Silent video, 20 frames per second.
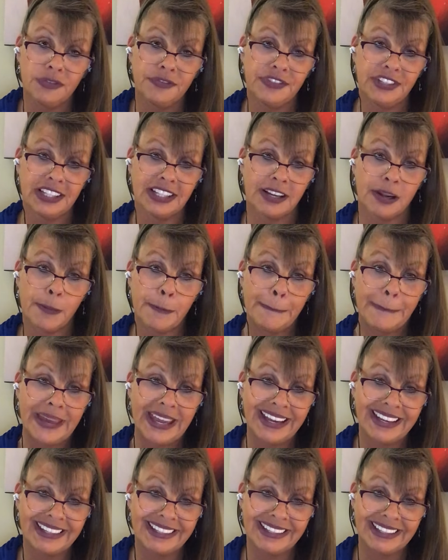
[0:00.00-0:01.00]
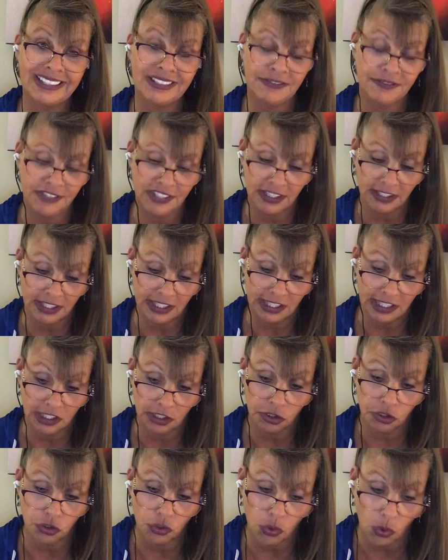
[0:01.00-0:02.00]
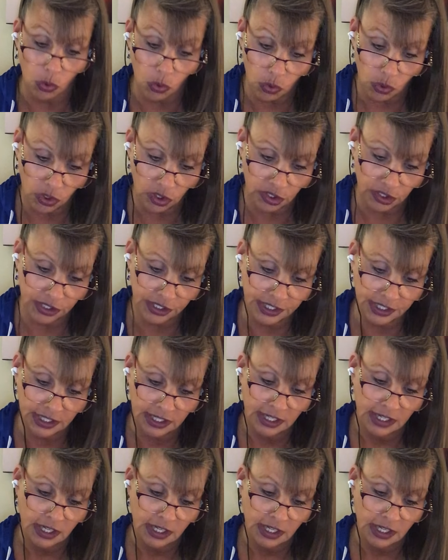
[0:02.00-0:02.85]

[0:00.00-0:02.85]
feeling abandoned, feeling ignored.